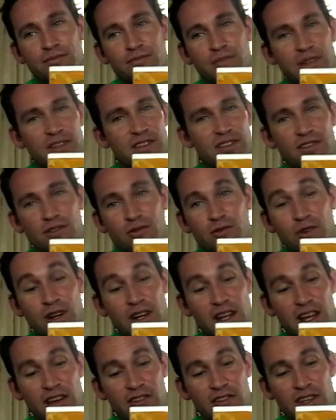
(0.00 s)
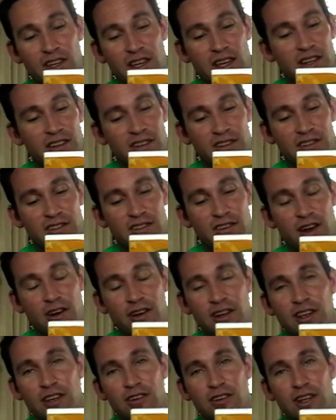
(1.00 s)
but still really out there and just
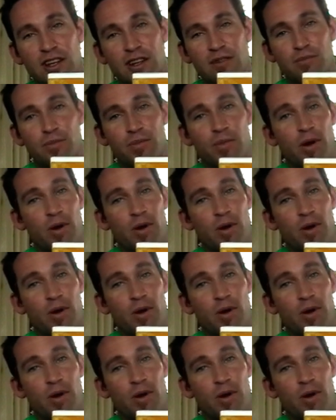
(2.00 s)
totally unique.